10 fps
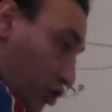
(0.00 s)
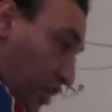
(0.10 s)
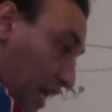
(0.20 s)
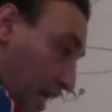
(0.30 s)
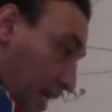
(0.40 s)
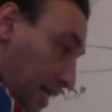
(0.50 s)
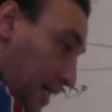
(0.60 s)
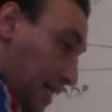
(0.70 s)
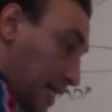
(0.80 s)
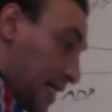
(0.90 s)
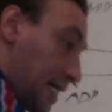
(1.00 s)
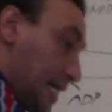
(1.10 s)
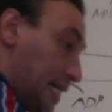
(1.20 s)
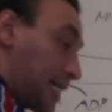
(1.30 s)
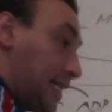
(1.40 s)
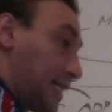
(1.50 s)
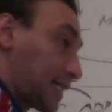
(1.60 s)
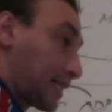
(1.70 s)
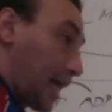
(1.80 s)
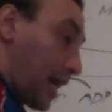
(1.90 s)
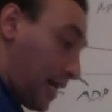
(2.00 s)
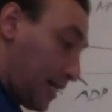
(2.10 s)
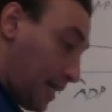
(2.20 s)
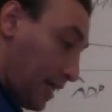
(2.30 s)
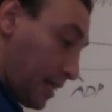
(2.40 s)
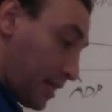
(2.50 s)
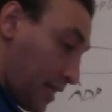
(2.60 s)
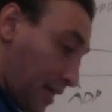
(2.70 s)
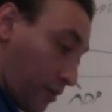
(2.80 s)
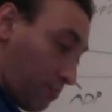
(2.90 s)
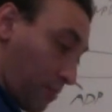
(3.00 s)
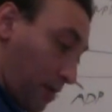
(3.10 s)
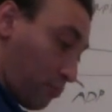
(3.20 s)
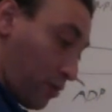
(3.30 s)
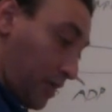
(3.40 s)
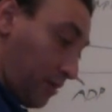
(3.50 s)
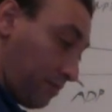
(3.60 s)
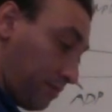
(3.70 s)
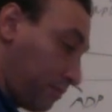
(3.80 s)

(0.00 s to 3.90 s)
chain is inside the inner membrane.